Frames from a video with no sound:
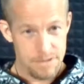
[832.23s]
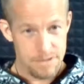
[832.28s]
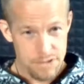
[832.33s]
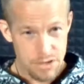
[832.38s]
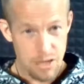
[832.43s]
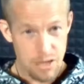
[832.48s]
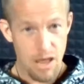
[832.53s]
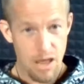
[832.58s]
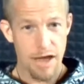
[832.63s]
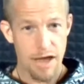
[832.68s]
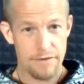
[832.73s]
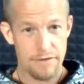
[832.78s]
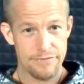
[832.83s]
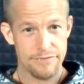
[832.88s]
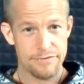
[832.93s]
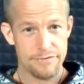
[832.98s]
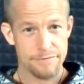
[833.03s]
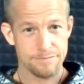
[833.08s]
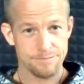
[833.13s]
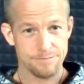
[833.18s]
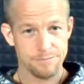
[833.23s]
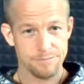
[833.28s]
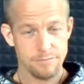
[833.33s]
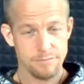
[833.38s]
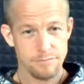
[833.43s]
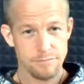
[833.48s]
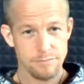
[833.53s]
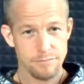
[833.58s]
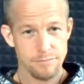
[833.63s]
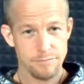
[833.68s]
to life.
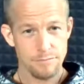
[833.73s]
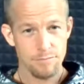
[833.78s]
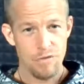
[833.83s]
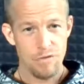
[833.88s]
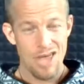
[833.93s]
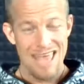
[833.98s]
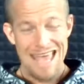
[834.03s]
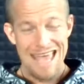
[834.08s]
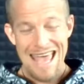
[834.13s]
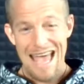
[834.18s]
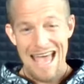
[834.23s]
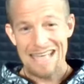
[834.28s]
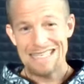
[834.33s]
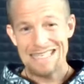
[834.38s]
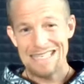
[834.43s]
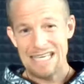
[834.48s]
And